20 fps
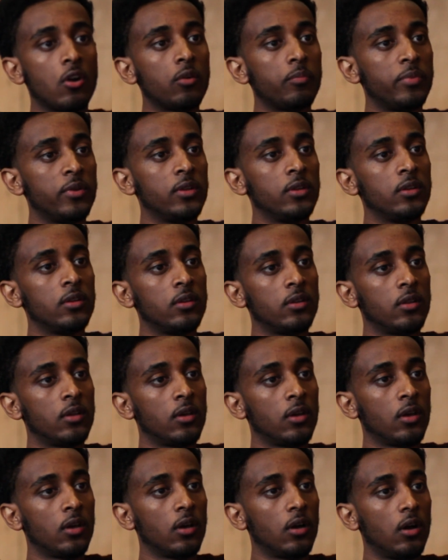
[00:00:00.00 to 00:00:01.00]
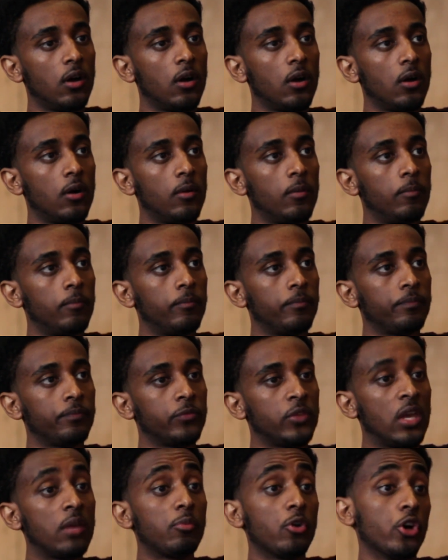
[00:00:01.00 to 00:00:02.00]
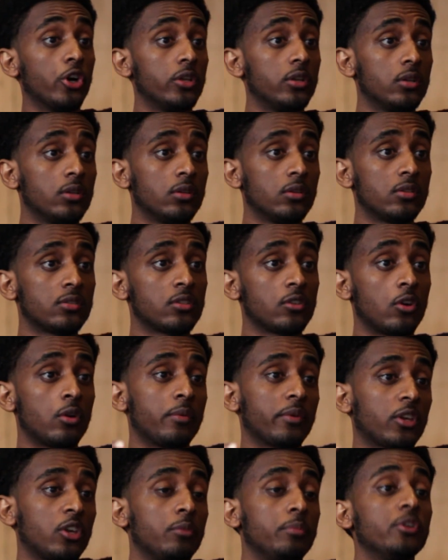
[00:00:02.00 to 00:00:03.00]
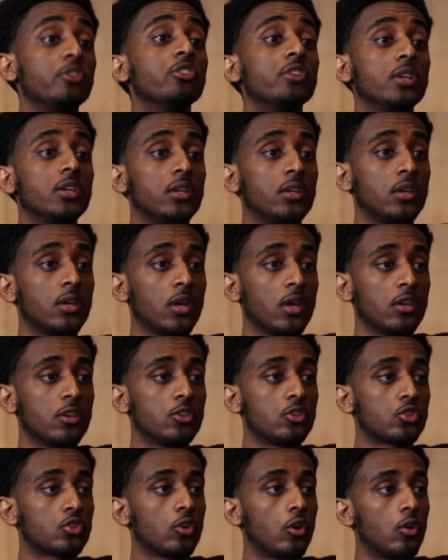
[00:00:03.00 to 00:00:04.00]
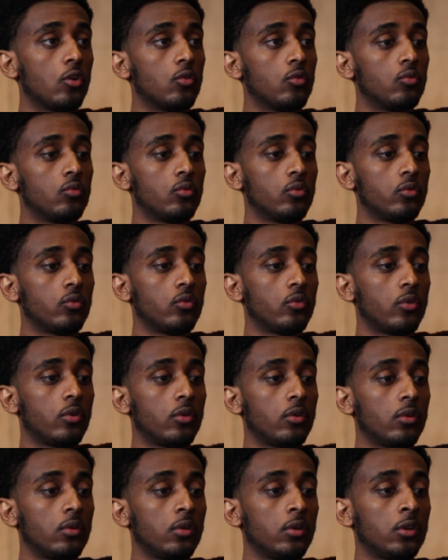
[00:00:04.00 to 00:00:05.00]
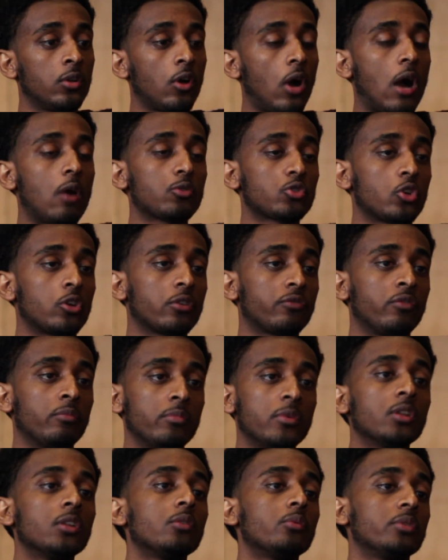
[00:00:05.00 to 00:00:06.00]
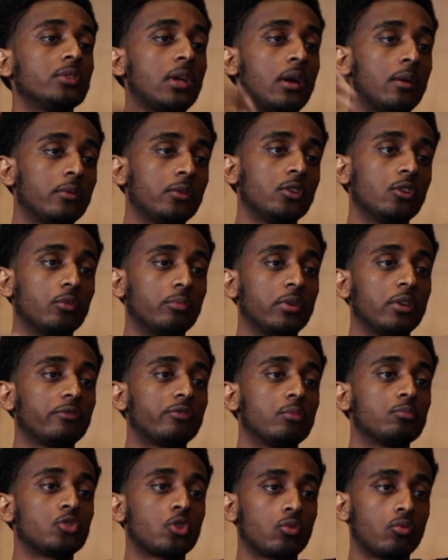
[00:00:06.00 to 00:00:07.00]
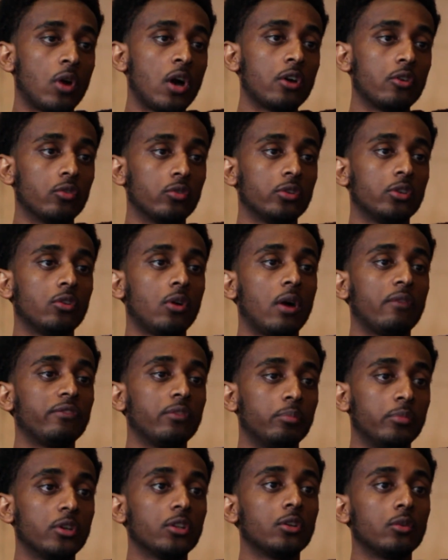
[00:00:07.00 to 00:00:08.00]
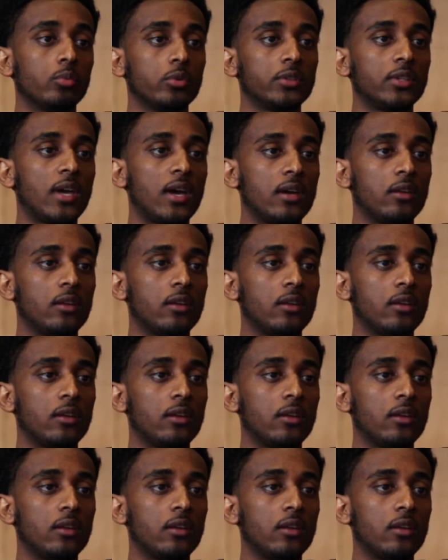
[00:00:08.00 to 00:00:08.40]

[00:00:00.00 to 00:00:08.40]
urban neighborhood. It's an urban community, so. You know, I was already familiar with that, you know, being from Toronto, you know, I'm familiar with